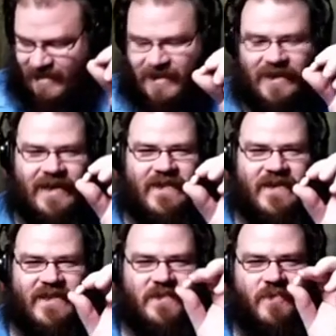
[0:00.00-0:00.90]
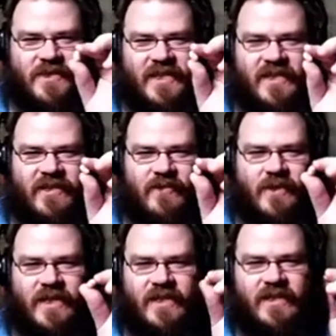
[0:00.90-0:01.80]
And this particular
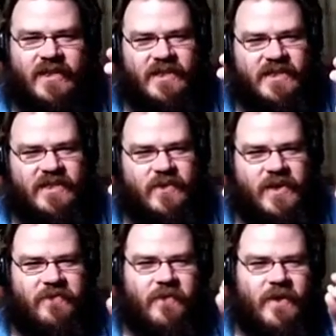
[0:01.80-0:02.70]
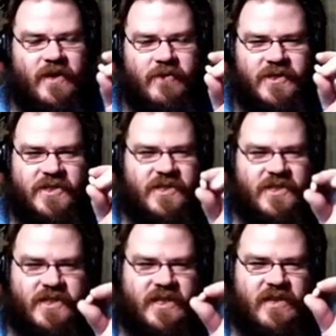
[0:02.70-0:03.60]
one is Tutti Frutti, which is
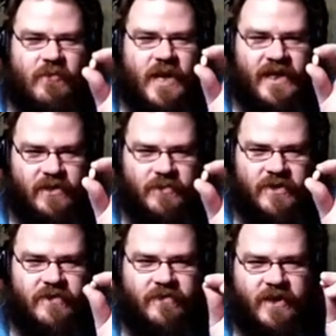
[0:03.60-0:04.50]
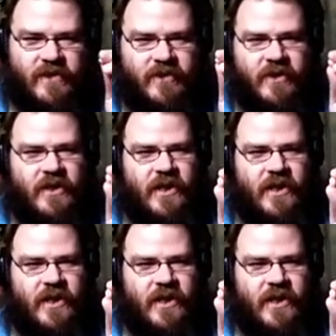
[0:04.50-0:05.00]
just any random good flavor,